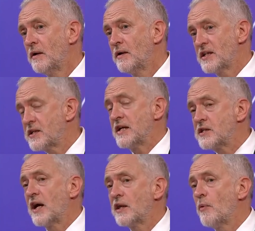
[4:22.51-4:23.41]
Let's get
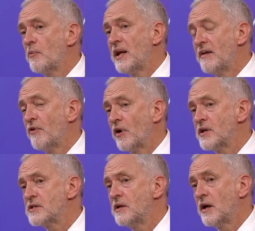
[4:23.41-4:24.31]
together when we live on
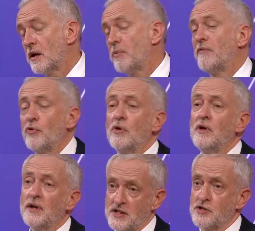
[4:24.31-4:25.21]
it, and above all,
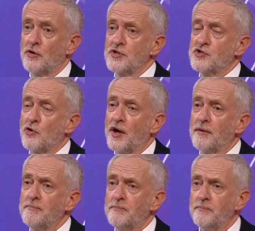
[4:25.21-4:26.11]
let's not destroy it.
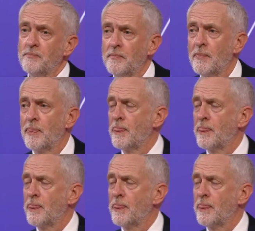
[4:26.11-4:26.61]
Can we just